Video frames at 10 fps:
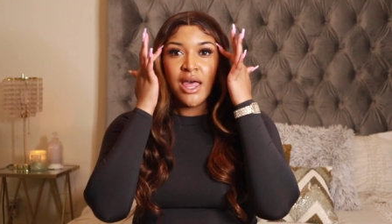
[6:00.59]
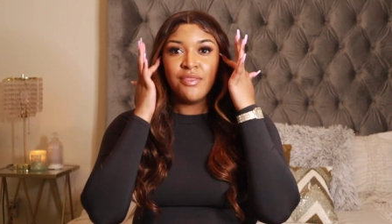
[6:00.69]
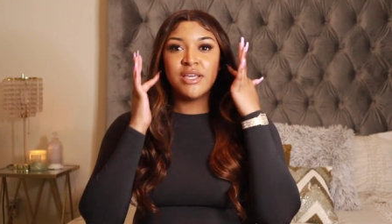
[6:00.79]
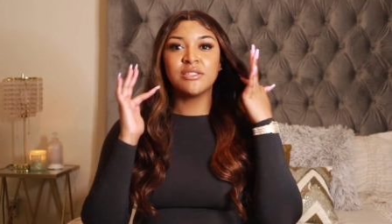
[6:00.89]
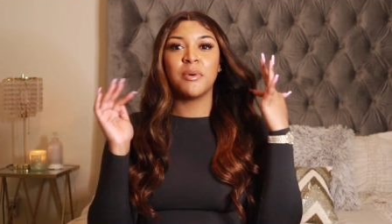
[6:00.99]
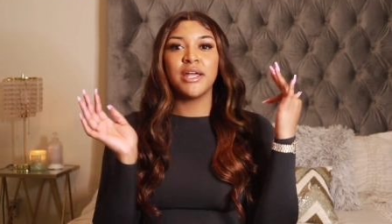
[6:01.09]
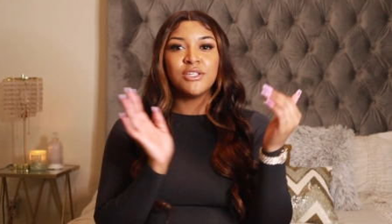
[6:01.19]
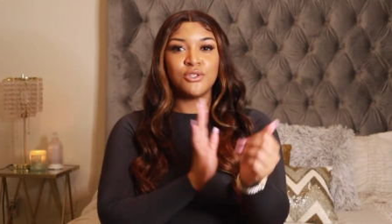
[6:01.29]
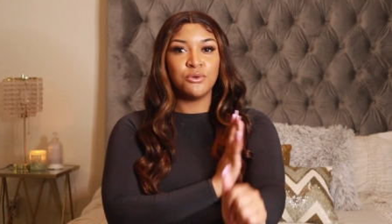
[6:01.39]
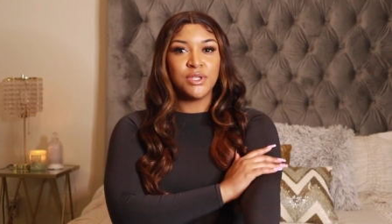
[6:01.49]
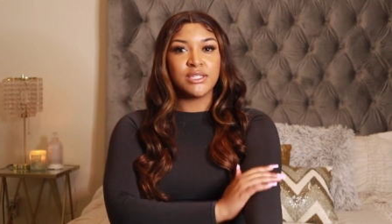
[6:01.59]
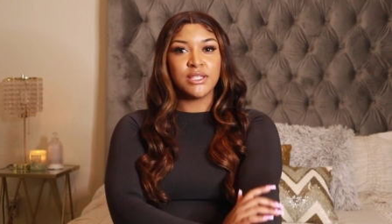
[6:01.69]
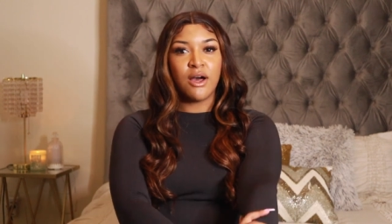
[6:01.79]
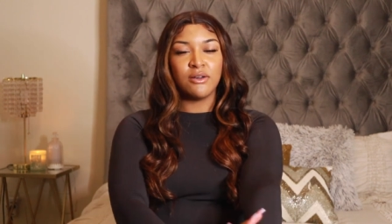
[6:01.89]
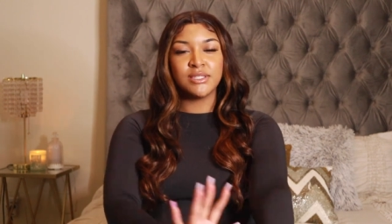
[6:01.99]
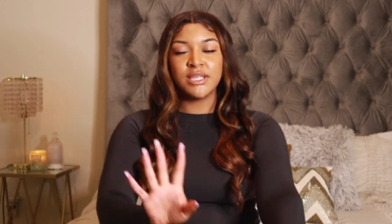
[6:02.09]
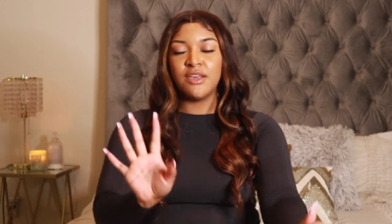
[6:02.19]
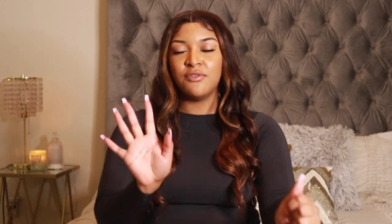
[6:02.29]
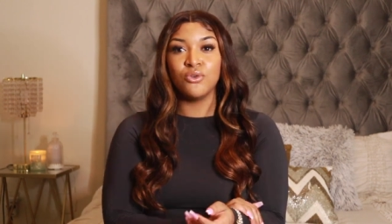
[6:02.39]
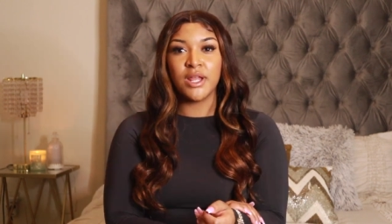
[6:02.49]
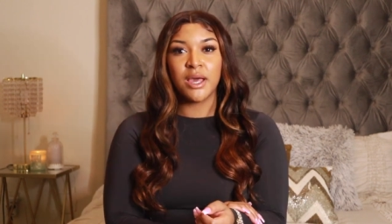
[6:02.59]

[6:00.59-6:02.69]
this bodysuit this long sleeve crew